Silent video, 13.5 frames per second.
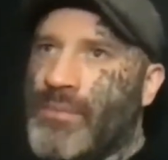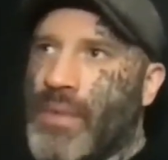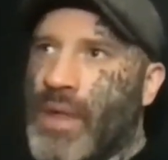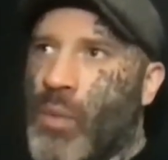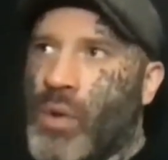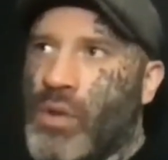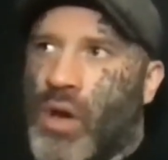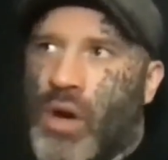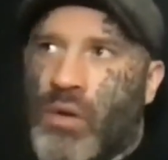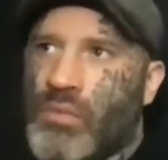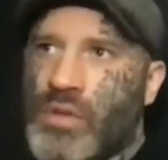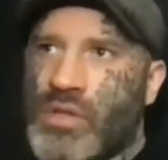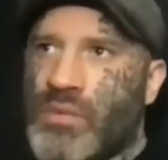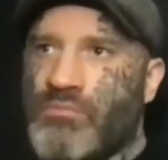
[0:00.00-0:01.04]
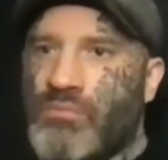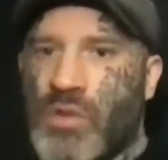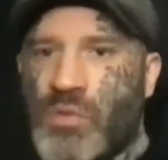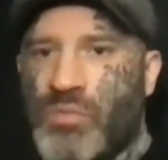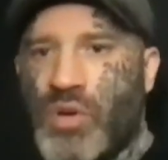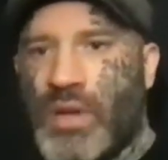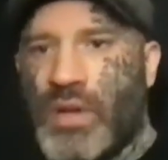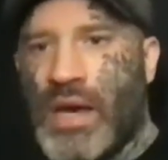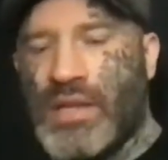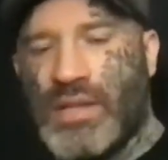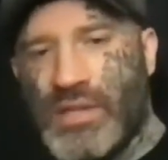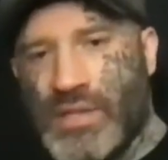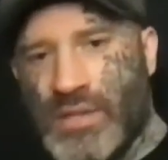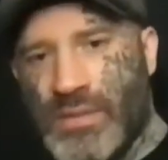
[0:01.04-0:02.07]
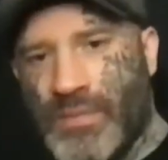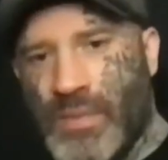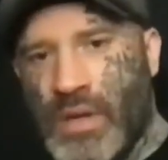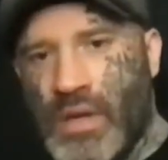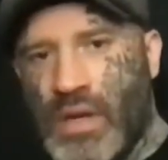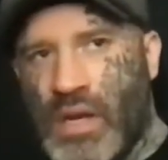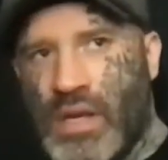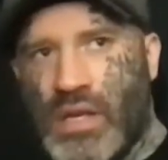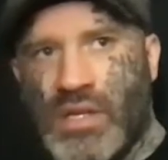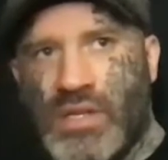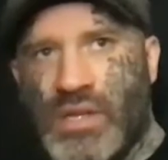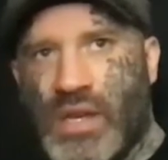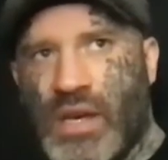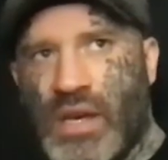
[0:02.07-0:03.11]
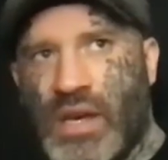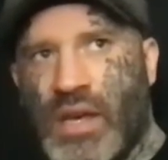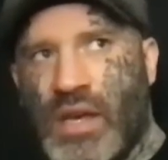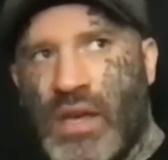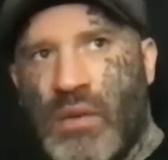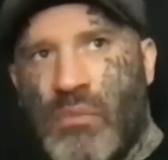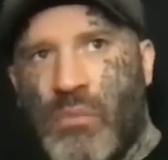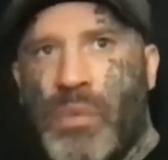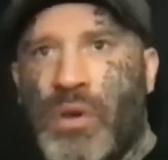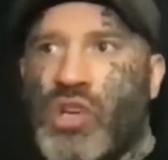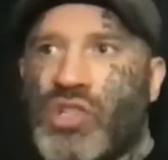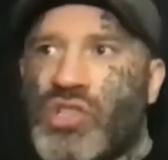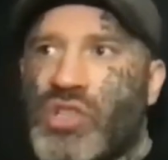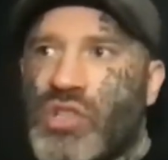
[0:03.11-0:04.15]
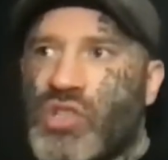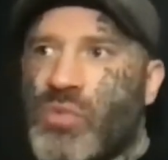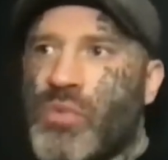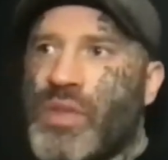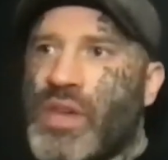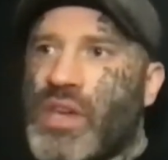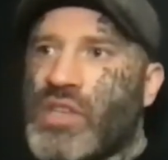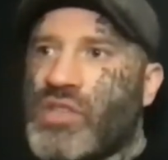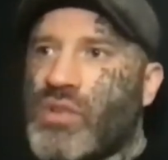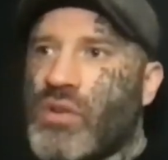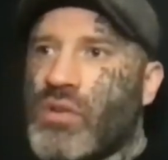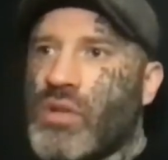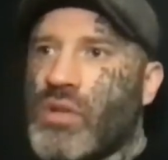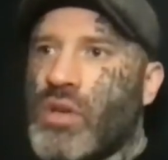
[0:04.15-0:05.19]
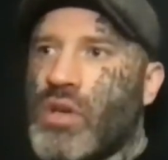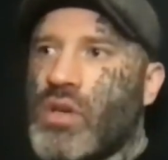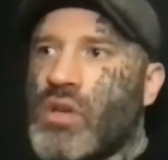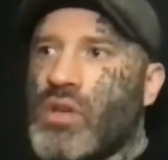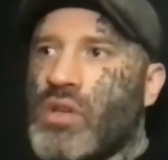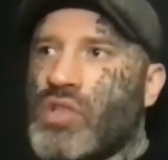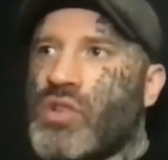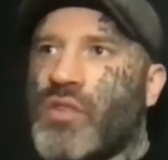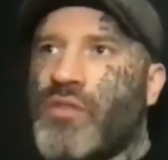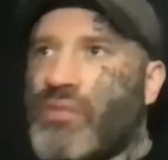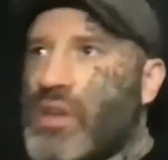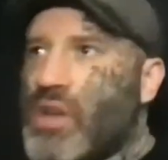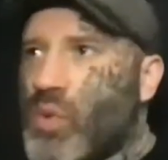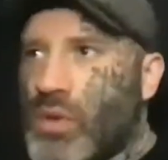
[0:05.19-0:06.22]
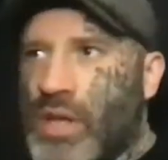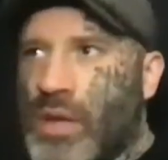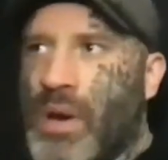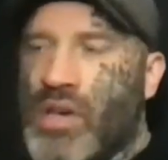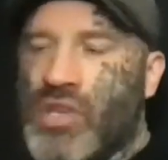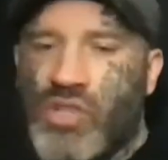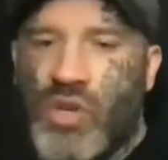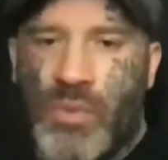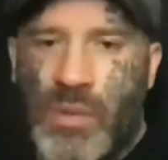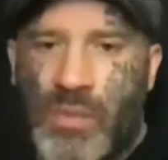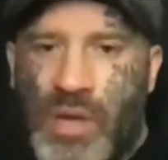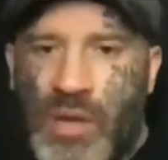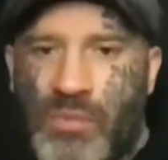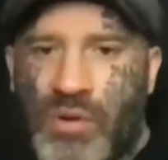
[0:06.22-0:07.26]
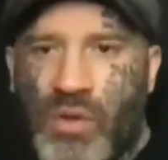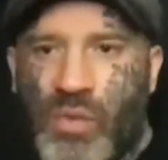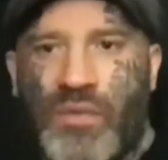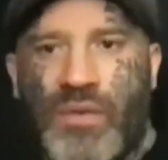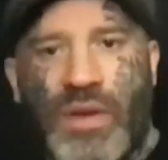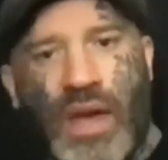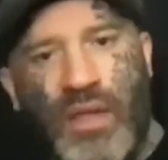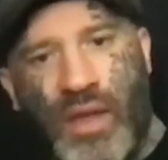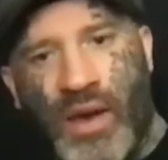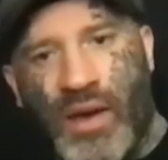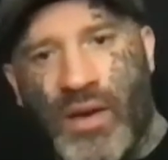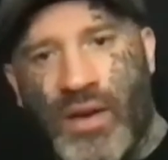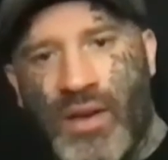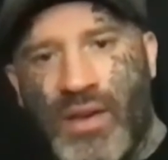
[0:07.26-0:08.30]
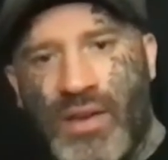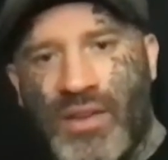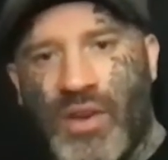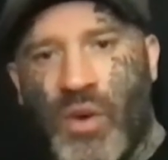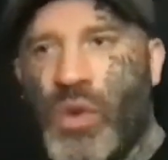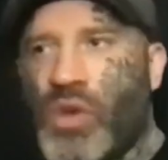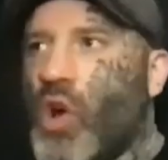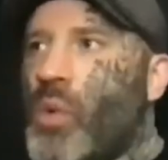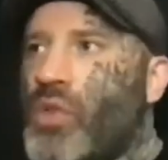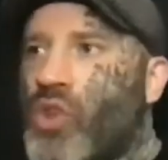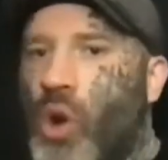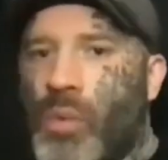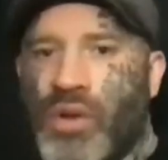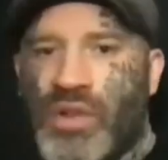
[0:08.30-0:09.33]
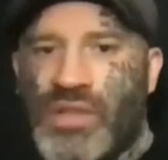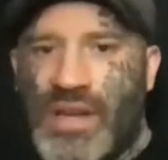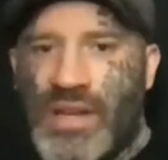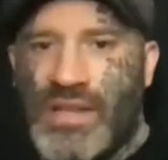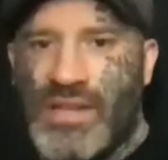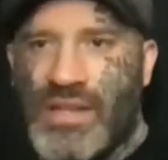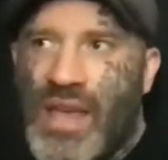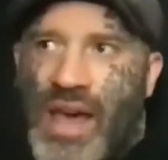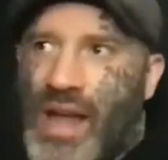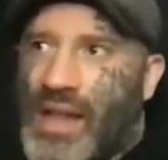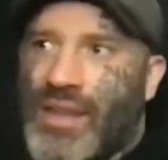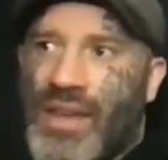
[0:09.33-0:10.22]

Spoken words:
we're not. It's pure narcissism. And it's but because something is done so frequently and by so many people, we forget that. You know, we go with common consensus. And